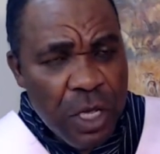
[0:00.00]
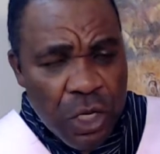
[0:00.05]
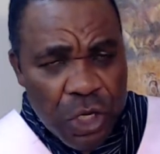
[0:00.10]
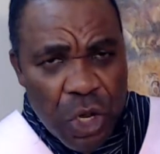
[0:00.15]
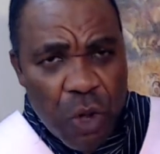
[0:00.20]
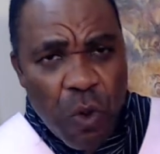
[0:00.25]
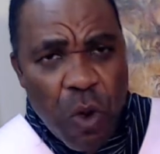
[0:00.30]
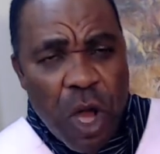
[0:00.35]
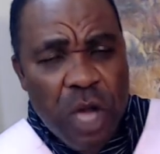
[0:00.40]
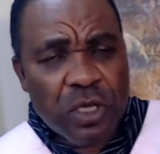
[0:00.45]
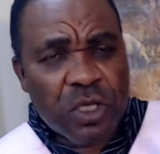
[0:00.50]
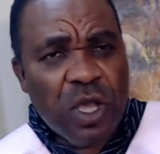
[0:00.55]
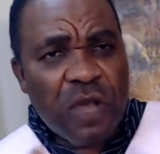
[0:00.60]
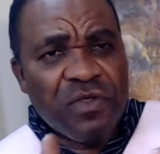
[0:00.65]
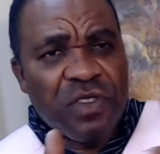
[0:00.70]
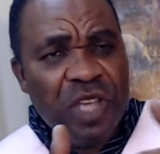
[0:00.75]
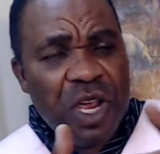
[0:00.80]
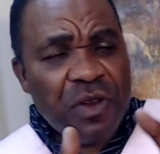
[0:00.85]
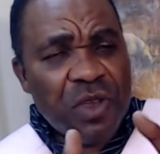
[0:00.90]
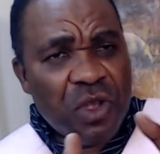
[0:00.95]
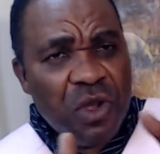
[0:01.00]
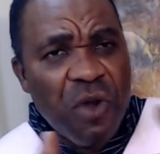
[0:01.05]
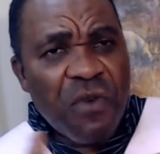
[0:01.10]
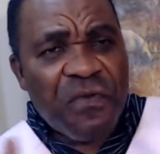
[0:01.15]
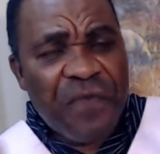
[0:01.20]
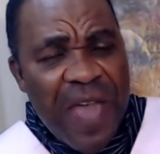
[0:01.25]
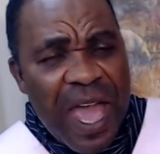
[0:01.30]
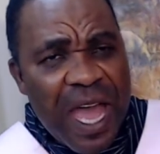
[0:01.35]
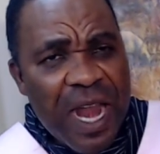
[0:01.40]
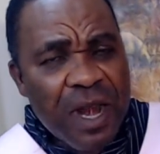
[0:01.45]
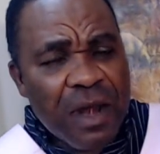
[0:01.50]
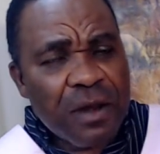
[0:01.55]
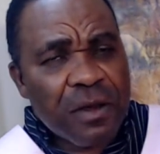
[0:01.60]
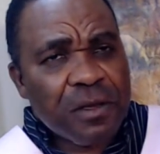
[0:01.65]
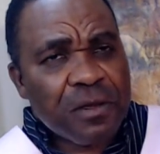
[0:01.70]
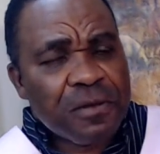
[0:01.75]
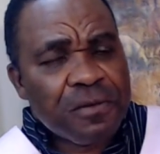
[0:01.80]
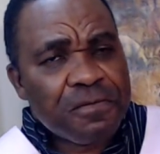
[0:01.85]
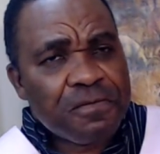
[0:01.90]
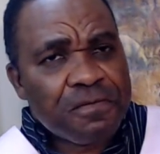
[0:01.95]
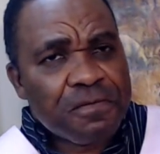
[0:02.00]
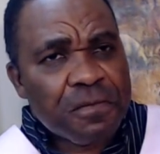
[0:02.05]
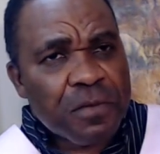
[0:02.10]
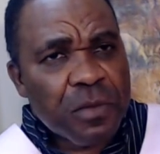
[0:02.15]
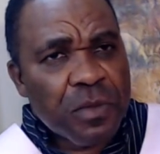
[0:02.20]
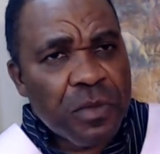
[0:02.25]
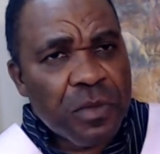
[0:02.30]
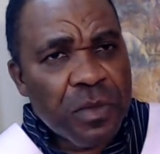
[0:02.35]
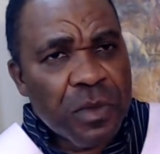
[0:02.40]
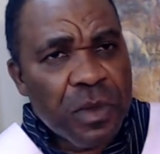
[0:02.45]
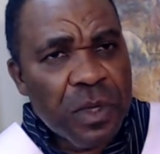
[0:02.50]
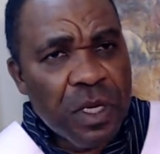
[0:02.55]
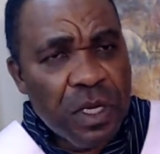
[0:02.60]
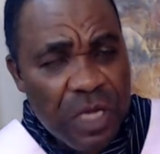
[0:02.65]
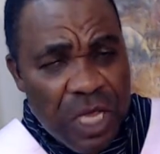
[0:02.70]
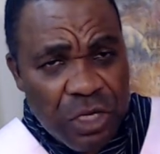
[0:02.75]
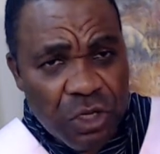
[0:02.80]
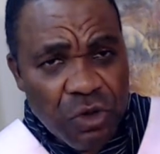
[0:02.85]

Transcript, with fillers: The walls of Jericho fell. The